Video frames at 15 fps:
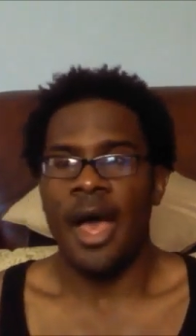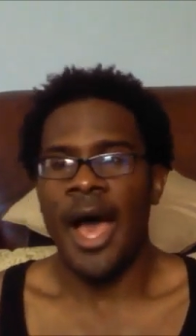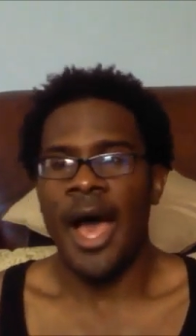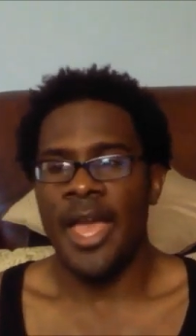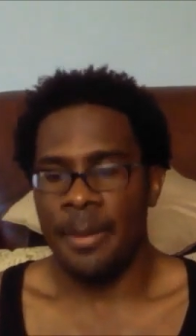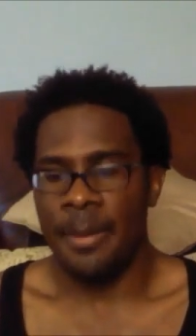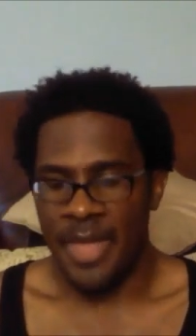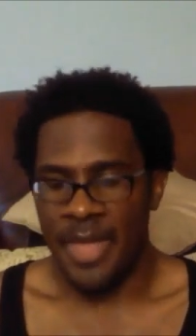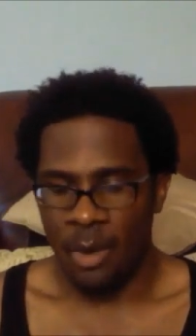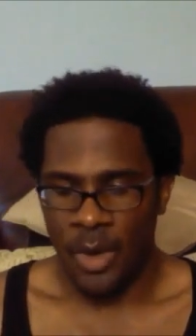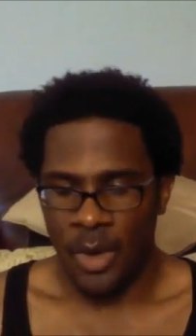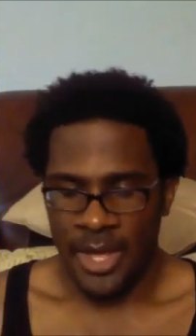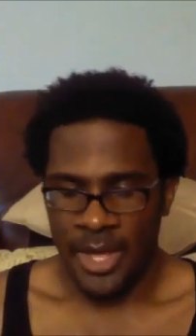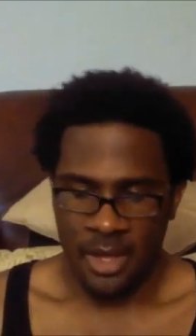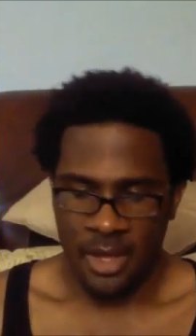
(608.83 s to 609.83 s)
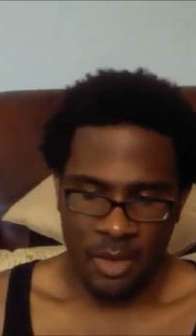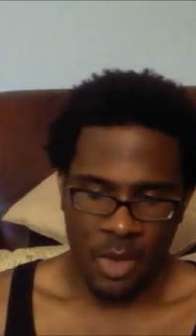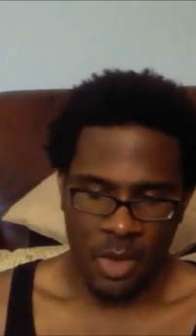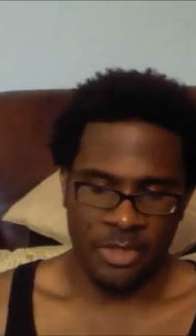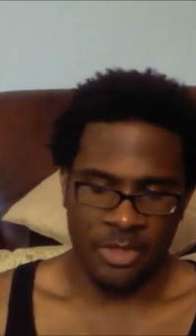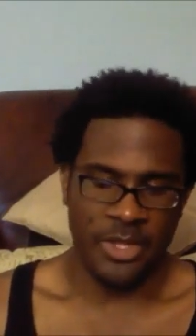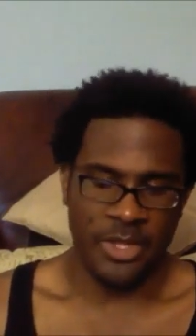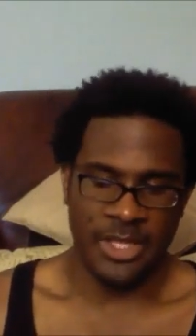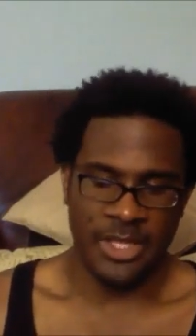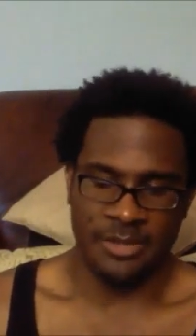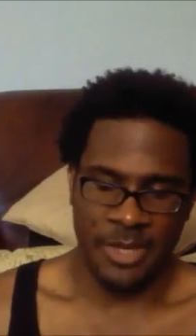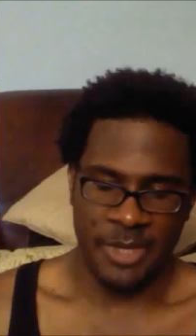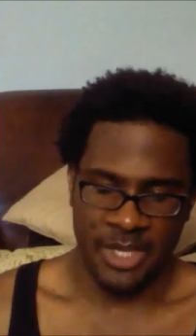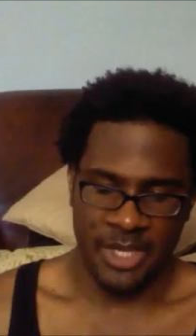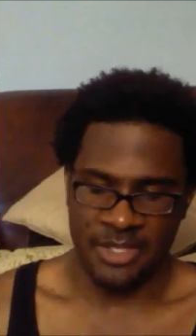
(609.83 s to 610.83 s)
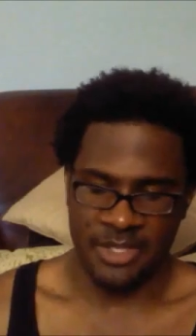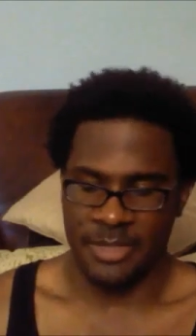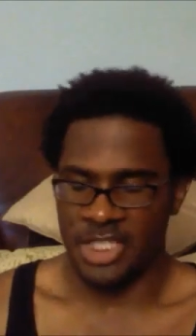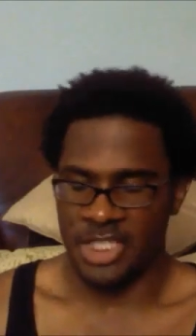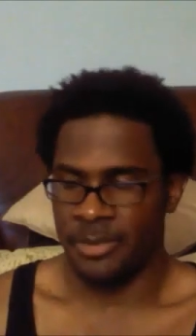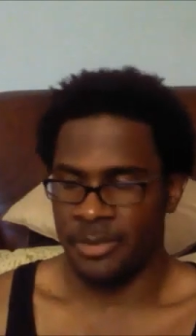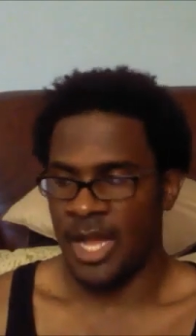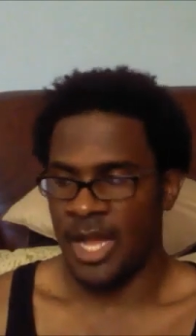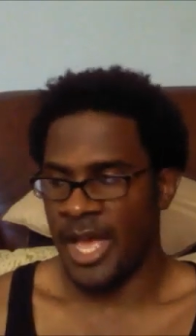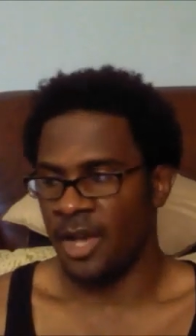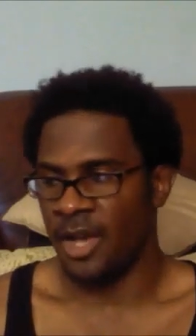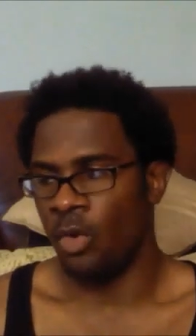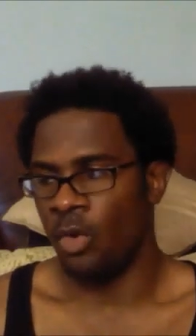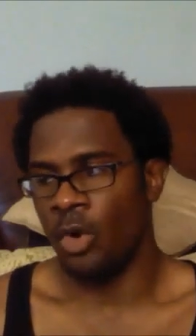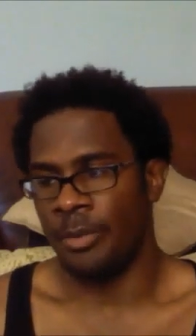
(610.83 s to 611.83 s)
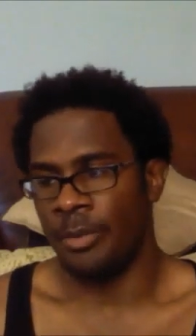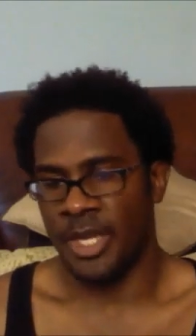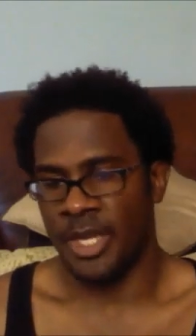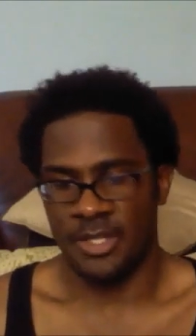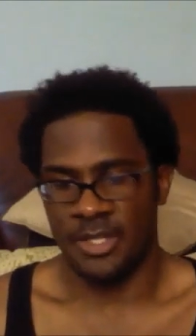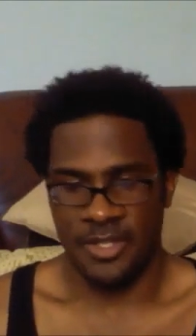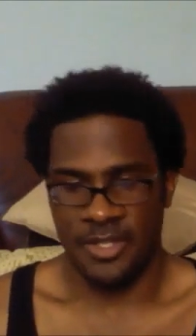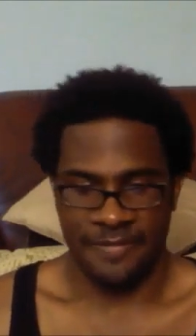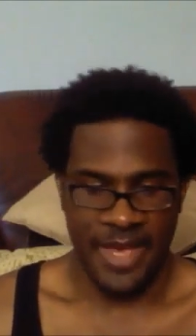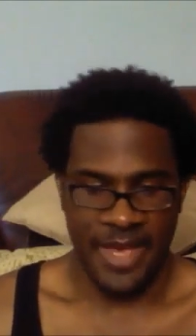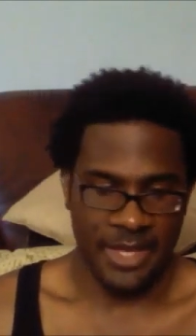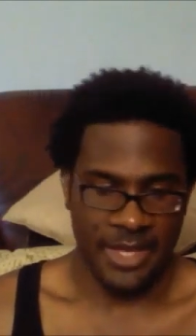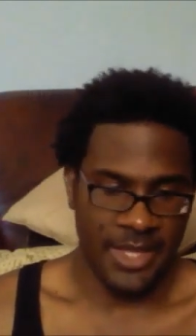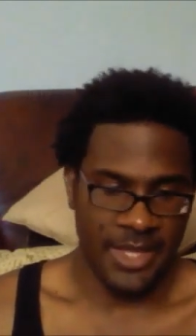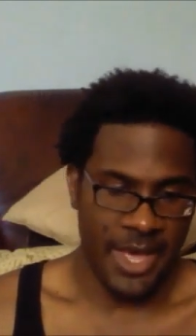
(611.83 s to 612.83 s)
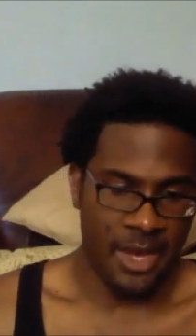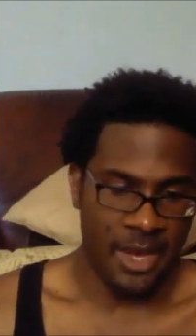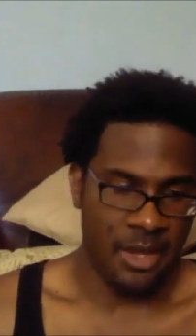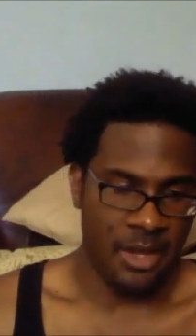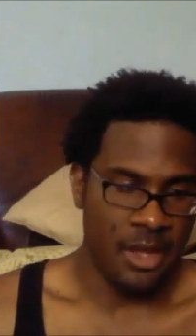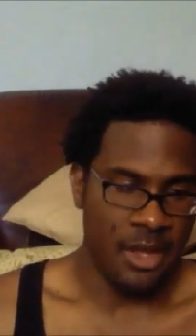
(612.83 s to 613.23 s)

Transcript: I am that way, whether that's because I'm a Gemini or because of the fact that